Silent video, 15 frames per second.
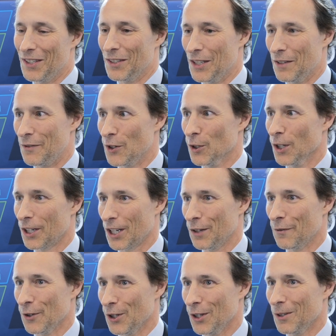if you're looking
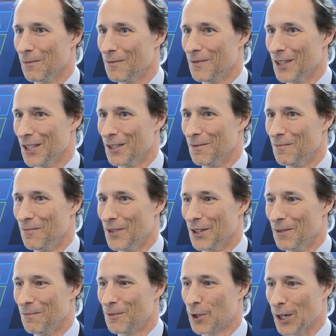for
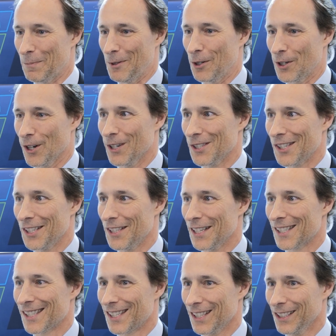the cryptocurrency
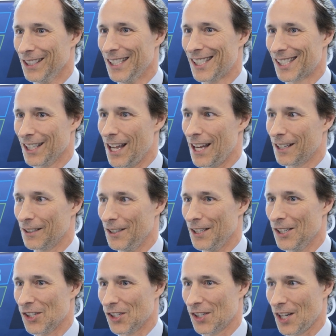that's the least likely
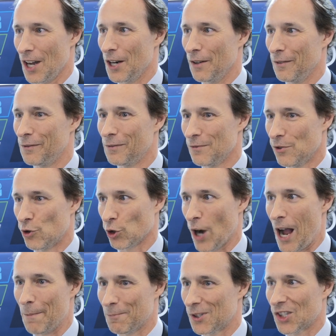to just kind of
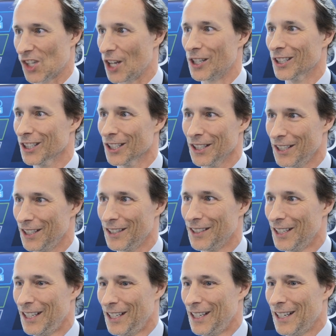drop suddenly
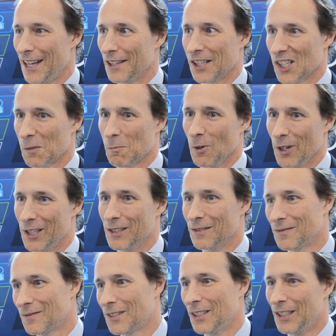at this point,
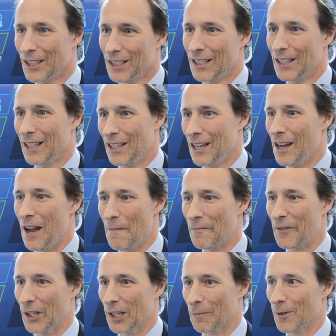I'm
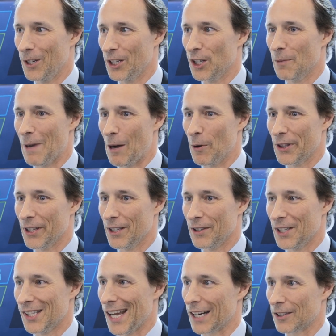feeling pretty good about what
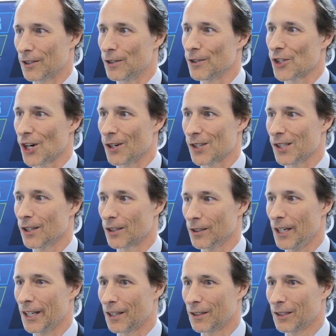the technical charts look
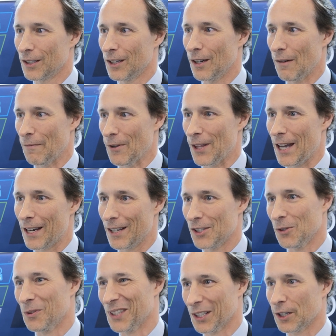like for that. I
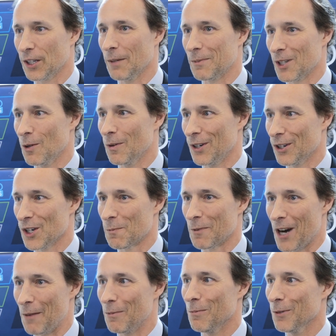do think crypto winter is
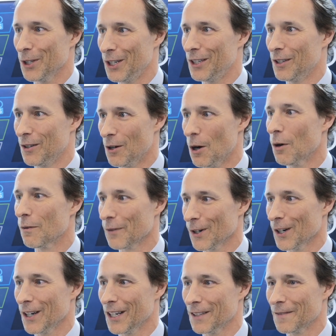probably
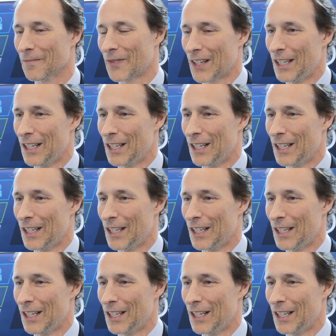over, and